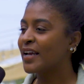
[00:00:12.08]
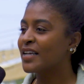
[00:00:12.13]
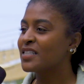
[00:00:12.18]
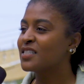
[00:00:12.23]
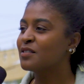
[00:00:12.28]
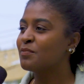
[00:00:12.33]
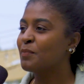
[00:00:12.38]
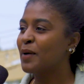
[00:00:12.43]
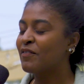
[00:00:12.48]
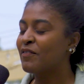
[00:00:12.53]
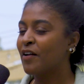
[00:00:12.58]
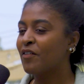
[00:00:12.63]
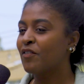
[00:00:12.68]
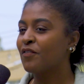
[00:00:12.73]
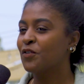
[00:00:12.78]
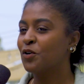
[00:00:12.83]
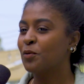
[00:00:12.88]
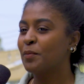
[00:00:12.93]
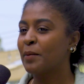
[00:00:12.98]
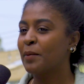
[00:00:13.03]
guess my favorite
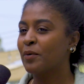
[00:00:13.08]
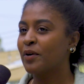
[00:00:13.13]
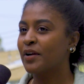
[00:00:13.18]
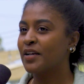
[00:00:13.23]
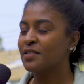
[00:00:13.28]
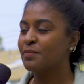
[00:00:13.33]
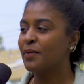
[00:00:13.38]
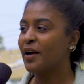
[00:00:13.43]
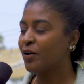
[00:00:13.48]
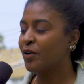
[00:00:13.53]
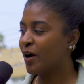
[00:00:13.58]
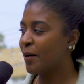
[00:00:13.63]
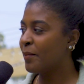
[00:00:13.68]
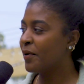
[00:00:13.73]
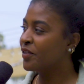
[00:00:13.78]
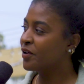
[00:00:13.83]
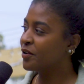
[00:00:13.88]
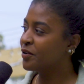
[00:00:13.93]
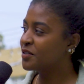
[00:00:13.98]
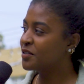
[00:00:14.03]
food memory is my
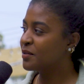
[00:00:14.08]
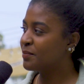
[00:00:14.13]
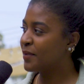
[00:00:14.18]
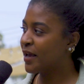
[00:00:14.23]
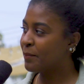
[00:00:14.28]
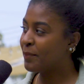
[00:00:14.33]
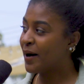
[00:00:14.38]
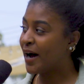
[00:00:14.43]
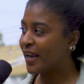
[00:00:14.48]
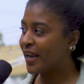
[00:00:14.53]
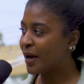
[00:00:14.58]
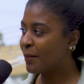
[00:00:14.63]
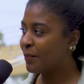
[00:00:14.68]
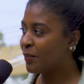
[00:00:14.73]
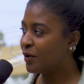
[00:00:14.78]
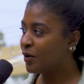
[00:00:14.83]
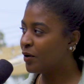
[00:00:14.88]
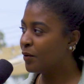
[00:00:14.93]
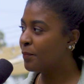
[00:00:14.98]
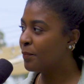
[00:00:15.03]
grandmother used to make
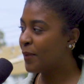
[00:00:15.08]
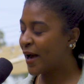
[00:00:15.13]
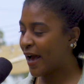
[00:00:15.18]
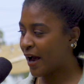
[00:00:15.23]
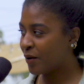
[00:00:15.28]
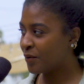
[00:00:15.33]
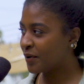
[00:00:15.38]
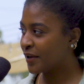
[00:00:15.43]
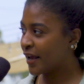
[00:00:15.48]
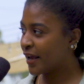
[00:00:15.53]
pineapple pound